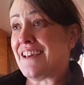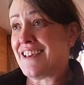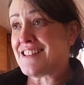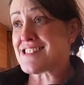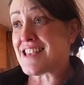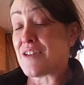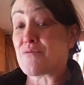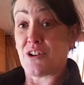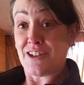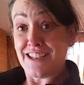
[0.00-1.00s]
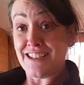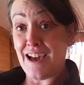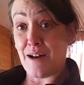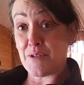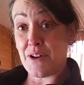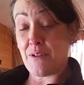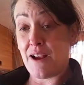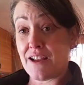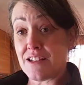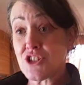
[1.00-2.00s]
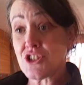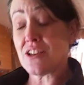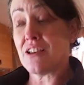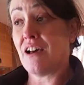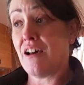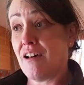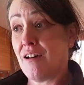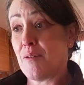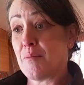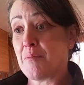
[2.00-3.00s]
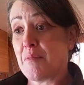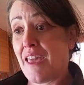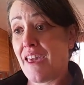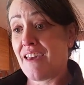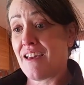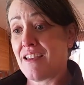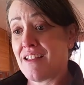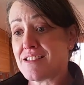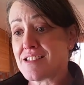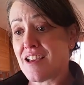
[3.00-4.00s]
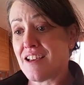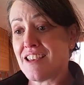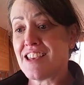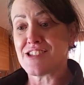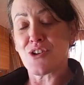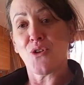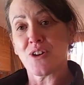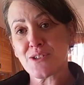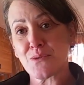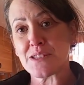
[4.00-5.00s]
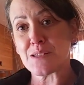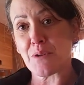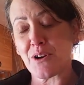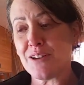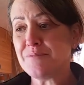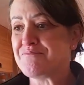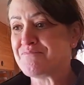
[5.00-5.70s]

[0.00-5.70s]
It's a working cowboy ranch, and he's a horse whisperer.